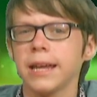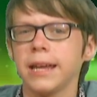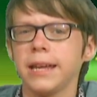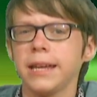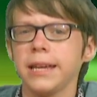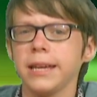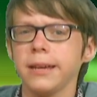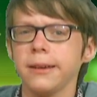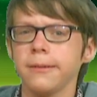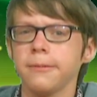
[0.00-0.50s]

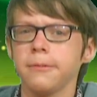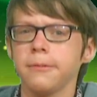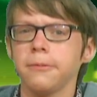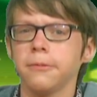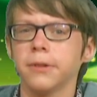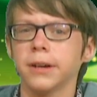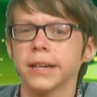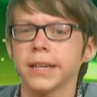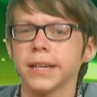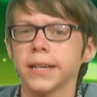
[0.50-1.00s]
A,
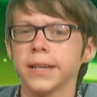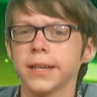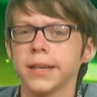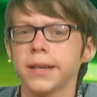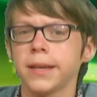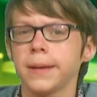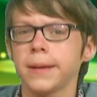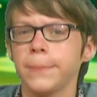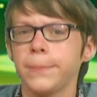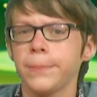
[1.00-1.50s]
Y,
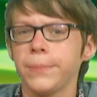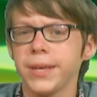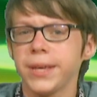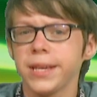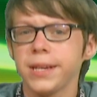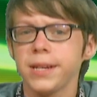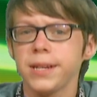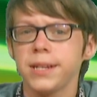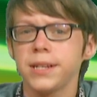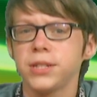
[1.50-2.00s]

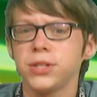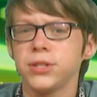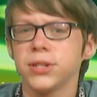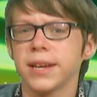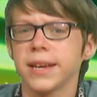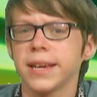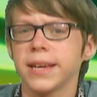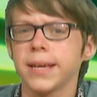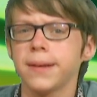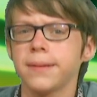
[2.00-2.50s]
B,
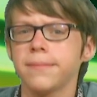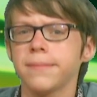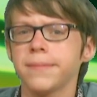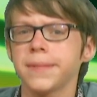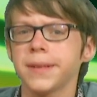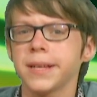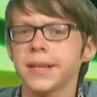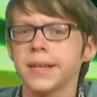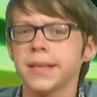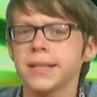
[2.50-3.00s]
J,
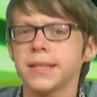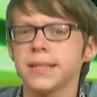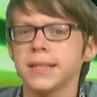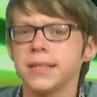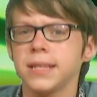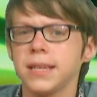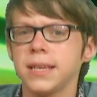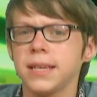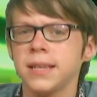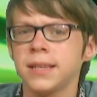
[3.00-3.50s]

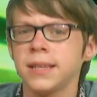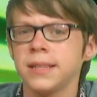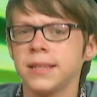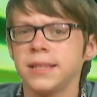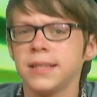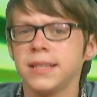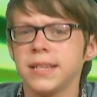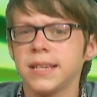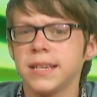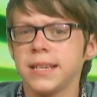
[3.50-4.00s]
C,
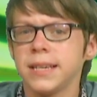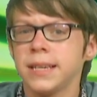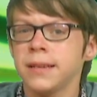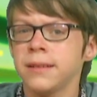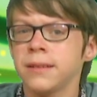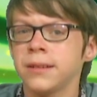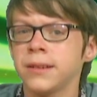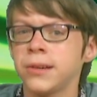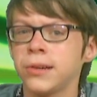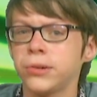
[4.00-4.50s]
Z,
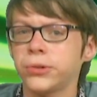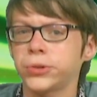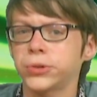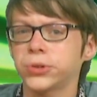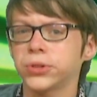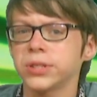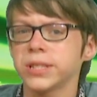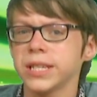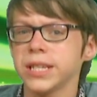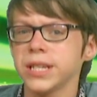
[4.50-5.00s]

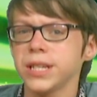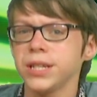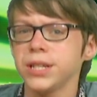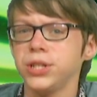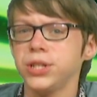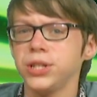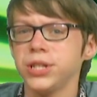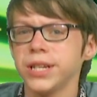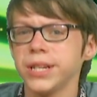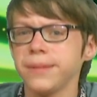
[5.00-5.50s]
or D,
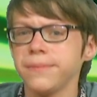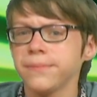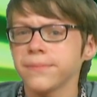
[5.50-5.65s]
G?